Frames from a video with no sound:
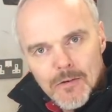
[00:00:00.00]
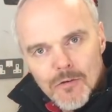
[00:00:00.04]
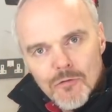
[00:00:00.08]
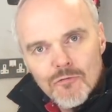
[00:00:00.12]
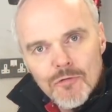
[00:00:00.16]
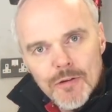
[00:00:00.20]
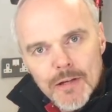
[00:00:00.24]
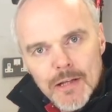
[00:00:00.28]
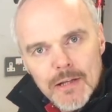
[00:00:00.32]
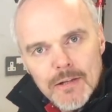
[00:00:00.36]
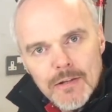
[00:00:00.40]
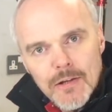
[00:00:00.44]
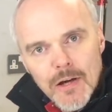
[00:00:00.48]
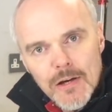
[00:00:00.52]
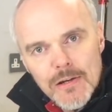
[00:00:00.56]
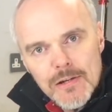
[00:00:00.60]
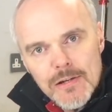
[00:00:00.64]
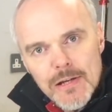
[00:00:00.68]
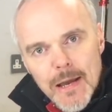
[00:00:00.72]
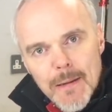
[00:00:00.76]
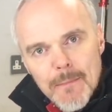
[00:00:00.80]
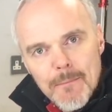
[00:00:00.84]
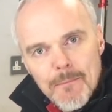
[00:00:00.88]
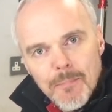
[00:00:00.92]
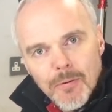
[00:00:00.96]
really does
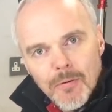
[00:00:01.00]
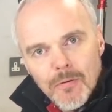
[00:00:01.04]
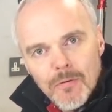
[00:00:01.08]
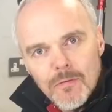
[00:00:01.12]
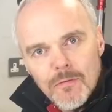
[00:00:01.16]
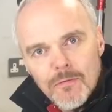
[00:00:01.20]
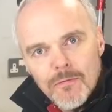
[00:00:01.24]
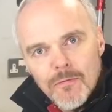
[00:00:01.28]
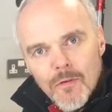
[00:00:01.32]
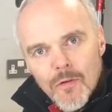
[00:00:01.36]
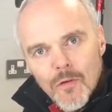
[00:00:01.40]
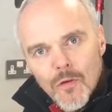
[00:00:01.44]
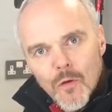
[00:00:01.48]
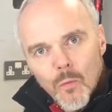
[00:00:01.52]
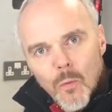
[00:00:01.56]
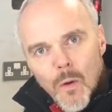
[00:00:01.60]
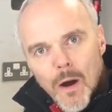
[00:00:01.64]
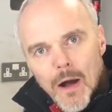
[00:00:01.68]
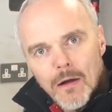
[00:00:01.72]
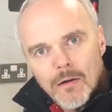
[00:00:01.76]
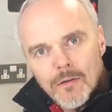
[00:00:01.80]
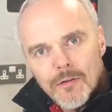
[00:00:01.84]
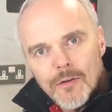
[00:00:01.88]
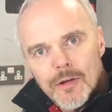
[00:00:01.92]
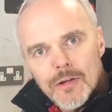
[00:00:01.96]
improve the
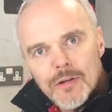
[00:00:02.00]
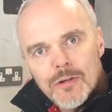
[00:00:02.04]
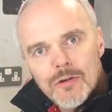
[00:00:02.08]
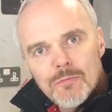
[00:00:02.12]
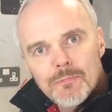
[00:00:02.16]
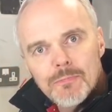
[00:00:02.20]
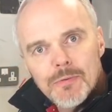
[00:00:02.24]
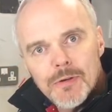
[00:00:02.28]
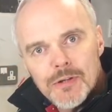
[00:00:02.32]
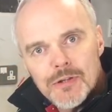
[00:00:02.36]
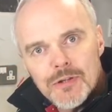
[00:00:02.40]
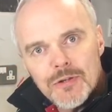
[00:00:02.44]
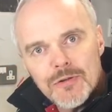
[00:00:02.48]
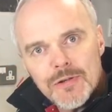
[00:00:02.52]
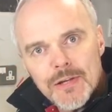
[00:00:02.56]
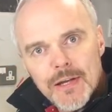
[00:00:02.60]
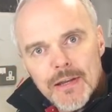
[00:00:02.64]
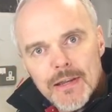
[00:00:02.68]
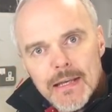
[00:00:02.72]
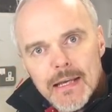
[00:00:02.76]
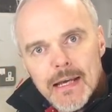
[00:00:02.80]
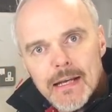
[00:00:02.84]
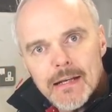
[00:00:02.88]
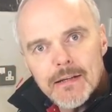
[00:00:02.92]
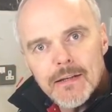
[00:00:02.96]
weld that you produce at
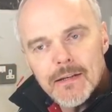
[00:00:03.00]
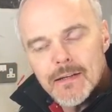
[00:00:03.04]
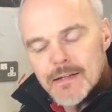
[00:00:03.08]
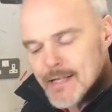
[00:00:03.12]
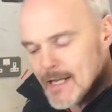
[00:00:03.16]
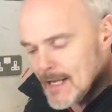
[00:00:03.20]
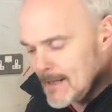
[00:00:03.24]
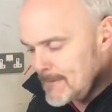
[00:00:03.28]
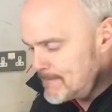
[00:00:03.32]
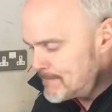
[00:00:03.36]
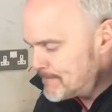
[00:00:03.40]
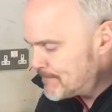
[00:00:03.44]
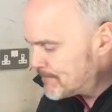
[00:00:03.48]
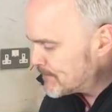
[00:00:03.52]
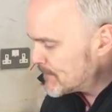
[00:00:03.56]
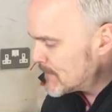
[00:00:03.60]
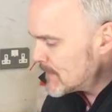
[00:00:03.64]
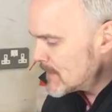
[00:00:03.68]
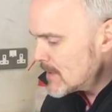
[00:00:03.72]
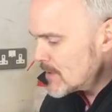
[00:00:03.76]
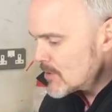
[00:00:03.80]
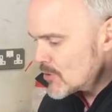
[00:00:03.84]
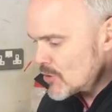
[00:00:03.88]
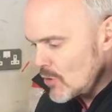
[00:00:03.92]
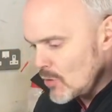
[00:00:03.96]
the end of the day.
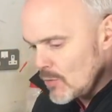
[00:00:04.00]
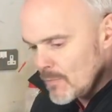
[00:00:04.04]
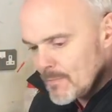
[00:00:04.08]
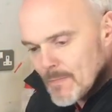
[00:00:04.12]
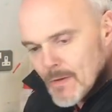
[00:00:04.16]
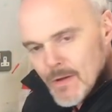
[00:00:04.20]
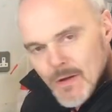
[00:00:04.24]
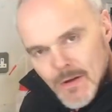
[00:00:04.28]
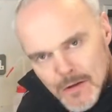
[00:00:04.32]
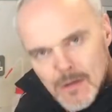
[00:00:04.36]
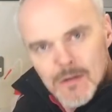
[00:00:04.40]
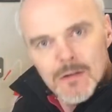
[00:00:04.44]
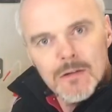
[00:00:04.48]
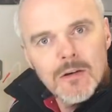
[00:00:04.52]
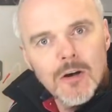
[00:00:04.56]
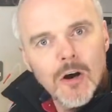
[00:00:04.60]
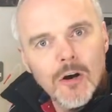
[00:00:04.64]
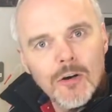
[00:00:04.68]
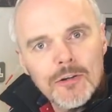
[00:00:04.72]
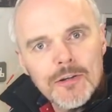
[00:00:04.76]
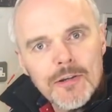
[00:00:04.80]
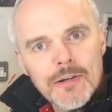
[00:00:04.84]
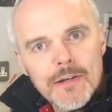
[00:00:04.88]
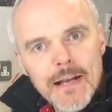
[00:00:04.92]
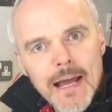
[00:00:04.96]
So on
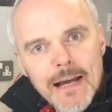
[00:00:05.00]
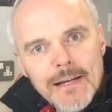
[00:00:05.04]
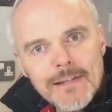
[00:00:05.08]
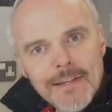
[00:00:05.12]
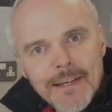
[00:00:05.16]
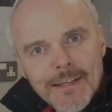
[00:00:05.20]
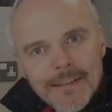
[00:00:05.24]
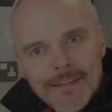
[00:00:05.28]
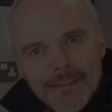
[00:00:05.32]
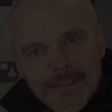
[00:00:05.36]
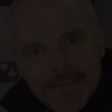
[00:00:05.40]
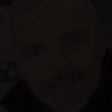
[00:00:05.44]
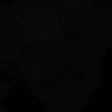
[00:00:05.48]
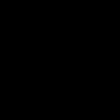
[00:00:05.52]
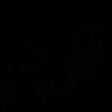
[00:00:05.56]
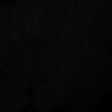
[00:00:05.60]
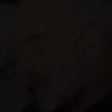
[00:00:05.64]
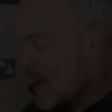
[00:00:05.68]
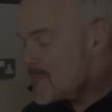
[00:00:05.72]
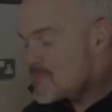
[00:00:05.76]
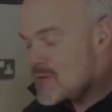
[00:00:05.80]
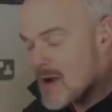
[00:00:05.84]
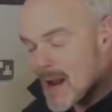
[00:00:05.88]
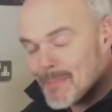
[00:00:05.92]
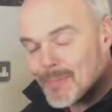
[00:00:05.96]
to the next thing.
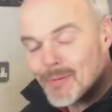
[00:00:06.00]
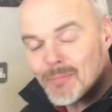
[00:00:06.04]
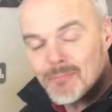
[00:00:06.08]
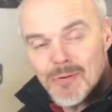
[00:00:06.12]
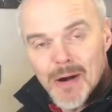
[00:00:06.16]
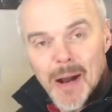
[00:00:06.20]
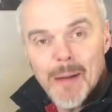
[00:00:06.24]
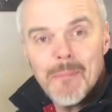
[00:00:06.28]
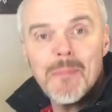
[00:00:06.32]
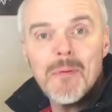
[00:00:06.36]
Prep.